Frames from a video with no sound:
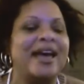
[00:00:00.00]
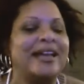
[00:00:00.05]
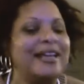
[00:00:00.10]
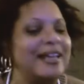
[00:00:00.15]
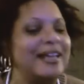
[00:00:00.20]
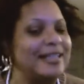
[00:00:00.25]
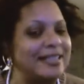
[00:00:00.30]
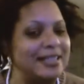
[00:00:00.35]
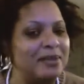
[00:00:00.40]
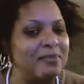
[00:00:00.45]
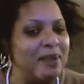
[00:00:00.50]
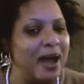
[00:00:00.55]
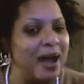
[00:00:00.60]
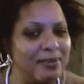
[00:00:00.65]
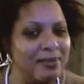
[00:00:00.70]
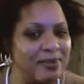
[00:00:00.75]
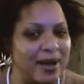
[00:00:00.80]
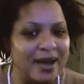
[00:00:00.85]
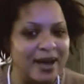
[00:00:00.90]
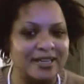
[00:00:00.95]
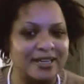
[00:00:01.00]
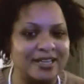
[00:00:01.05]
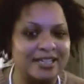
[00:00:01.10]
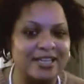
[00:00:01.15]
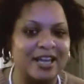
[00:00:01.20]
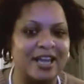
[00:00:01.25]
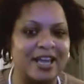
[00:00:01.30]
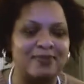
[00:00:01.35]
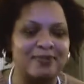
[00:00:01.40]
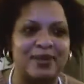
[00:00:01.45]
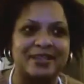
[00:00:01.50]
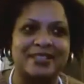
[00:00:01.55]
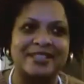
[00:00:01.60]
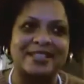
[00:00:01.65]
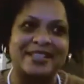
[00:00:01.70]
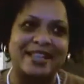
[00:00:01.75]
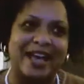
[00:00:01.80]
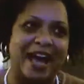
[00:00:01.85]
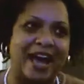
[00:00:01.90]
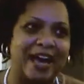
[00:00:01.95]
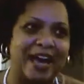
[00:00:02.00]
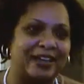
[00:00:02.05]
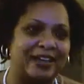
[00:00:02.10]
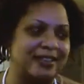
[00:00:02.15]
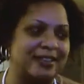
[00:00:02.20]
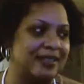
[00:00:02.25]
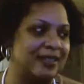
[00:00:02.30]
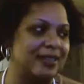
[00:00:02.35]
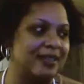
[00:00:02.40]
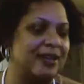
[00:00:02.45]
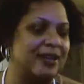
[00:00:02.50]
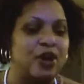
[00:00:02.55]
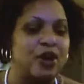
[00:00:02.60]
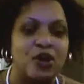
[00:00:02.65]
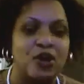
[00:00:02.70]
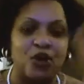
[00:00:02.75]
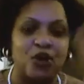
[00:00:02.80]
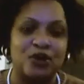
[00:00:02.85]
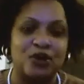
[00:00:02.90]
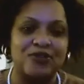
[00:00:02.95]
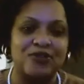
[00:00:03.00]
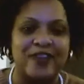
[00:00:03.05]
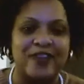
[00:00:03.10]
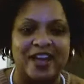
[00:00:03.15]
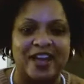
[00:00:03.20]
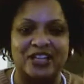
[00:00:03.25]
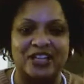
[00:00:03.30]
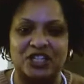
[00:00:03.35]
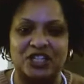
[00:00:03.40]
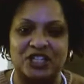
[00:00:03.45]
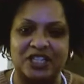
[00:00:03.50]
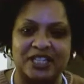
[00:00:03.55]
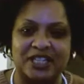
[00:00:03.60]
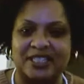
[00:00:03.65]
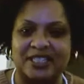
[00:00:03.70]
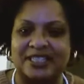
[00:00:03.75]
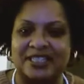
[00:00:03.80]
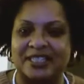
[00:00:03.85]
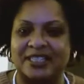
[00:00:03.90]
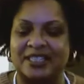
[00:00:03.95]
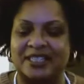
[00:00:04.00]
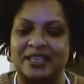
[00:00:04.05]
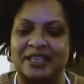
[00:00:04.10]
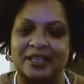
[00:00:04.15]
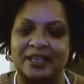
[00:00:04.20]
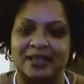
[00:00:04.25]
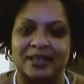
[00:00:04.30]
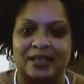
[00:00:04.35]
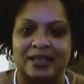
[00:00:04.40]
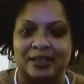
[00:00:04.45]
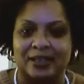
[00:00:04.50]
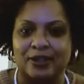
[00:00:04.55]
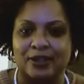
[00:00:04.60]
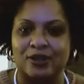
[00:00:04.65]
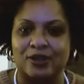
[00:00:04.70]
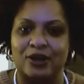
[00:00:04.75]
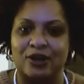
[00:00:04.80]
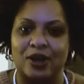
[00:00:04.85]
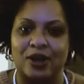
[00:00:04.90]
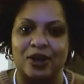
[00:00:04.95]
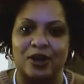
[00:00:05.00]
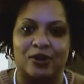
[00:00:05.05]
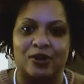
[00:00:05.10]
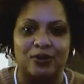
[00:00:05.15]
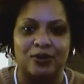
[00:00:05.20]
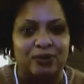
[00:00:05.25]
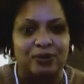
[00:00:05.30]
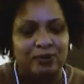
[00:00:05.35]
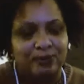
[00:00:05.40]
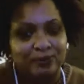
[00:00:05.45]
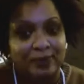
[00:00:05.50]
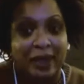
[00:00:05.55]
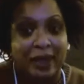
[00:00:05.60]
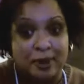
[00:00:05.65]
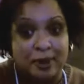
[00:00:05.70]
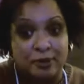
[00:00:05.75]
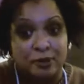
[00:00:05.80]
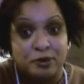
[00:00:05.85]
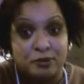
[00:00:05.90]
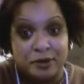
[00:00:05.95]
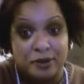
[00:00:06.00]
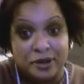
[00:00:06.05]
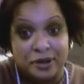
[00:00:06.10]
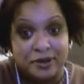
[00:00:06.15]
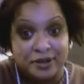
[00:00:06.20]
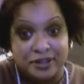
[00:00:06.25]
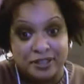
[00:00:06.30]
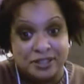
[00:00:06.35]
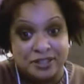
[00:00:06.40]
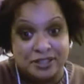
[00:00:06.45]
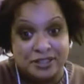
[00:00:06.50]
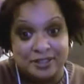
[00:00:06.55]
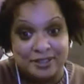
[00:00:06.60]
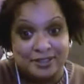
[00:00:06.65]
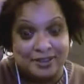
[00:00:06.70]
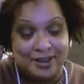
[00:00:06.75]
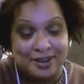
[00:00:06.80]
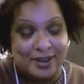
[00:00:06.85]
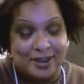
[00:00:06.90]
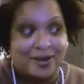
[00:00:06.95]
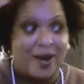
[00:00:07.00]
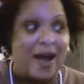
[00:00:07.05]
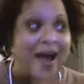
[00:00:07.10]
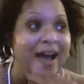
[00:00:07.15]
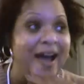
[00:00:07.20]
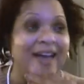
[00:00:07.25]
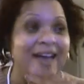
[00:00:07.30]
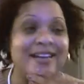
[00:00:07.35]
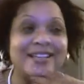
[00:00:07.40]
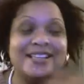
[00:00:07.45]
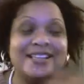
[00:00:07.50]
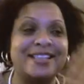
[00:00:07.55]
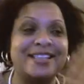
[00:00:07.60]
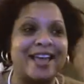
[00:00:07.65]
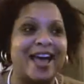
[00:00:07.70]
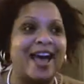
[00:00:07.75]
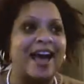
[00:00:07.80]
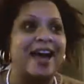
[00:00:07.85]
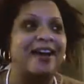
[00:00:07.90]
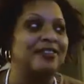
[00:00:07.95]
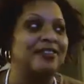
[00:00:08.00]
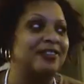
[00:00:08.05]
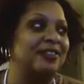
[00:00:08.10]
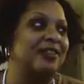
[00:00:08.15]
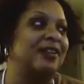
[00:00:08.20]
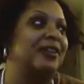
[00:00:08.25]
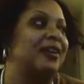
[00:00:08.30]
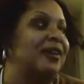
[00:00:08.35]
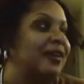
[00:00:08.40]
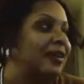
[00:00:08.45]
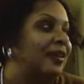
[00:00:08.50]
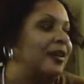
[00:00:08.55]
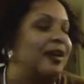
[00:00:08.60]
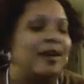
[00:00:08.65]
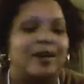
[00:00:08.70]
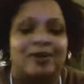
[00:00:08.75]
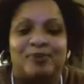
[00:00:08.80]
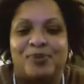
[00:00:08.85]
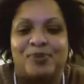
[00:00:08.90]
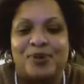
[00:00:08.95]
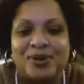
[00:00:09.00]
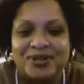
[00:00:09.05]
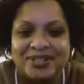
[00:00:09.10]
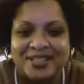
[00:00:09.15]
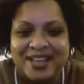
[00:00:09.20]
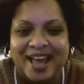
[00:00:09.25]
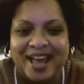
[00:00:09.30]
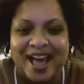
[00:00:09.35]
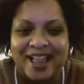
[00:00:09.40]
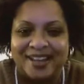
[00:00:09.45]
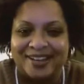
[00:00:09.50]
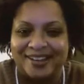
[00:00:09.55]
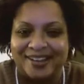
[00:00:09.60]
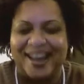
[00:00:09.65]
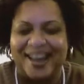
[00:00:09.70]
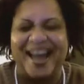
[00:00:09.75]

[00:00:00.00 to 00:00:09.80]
Now, see, my body shape is not curvaceous, you know, Pam Grier-ish. You know, I just have personality.